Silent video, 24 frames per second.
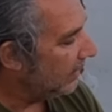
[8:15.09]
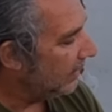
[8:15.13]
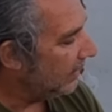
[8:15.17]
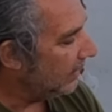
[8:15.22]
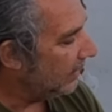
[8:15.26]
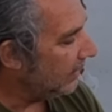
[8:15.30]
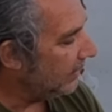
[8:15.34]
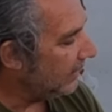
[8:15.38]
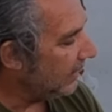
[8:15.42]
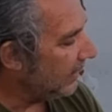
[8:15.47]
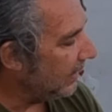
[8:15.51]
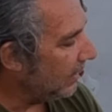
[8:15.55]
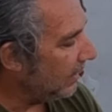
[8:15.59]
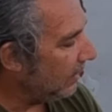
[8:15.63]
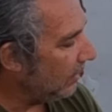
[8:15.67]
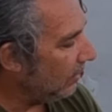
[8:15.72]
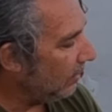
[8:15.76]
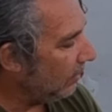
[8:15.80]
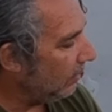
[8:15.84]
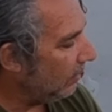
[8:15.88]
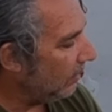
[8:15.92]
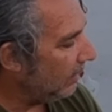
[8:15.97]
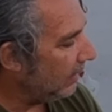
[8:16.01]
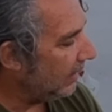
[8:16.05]
and
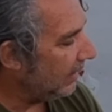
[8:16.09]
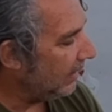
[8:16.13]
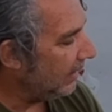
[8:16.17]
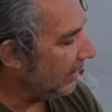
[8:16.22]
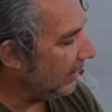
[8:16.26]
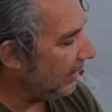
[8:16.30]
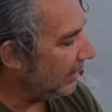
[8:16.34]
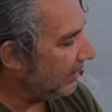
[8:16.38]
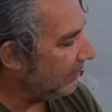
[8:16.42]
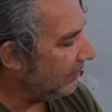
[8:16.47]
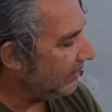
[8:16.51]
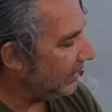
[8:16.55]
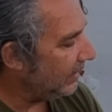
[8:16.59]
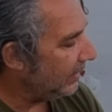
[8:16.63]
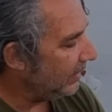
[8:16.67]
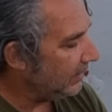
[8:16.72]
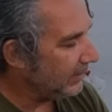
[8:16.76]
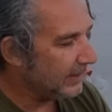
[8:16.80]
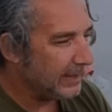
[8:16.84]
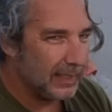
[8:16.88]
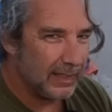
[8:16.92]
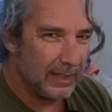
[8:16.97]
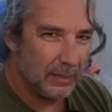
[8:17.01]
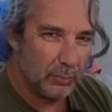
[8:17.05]
now I have a
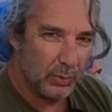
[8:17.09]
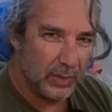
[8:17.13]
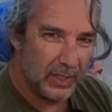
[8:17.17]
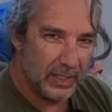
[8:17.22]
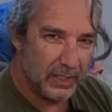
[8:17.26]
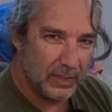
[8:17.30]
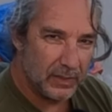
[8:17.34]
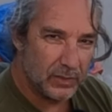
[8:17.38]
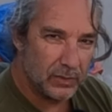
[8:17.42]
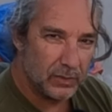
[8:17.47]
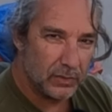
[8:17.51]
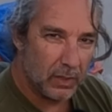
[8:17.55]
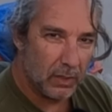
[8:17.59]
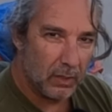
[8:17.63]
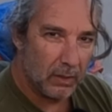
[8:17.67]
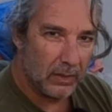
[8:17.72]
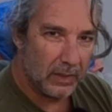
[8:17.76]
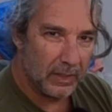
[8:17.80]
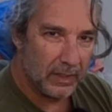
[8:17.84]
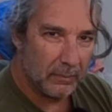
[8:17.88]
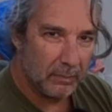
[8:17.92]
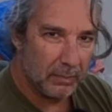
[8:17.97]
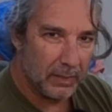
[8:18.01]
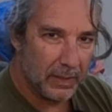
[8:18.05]
calibrating
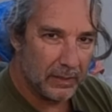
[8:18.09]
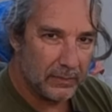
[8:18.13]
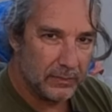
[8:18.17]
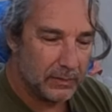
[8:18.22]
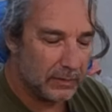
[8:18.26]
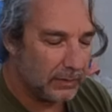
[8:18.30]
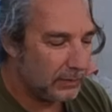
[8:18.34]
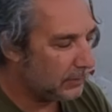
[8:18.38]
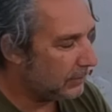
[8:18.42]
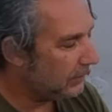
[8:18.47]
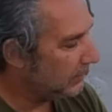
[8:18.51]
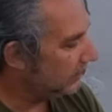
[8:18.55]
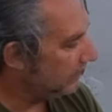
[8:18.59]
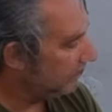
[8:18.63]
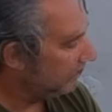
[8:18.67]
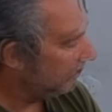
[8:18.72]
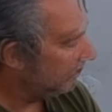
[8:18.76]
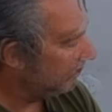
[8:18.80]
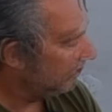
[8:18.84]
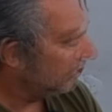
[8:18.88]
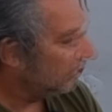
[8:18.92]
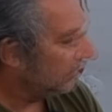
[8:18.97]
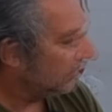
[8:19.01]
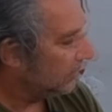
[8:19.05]
Starlink message.
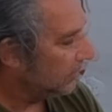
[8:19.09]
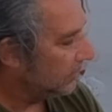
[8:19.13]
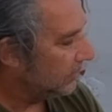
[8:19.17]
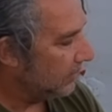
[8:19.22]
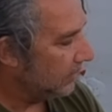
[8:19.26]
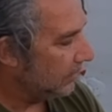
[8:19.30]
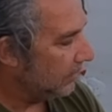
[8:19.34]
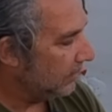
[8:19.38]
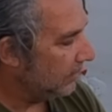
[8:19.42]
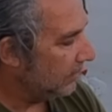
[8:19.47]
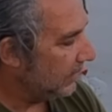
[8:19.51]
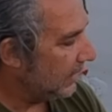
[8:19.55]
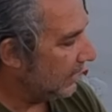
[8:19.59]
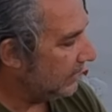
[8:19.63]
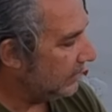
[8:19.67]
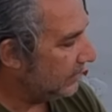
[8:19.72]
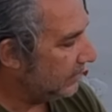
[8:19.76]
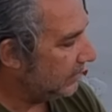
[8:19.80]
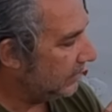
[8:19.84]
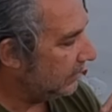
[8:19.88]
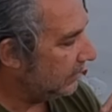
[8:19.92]
So that's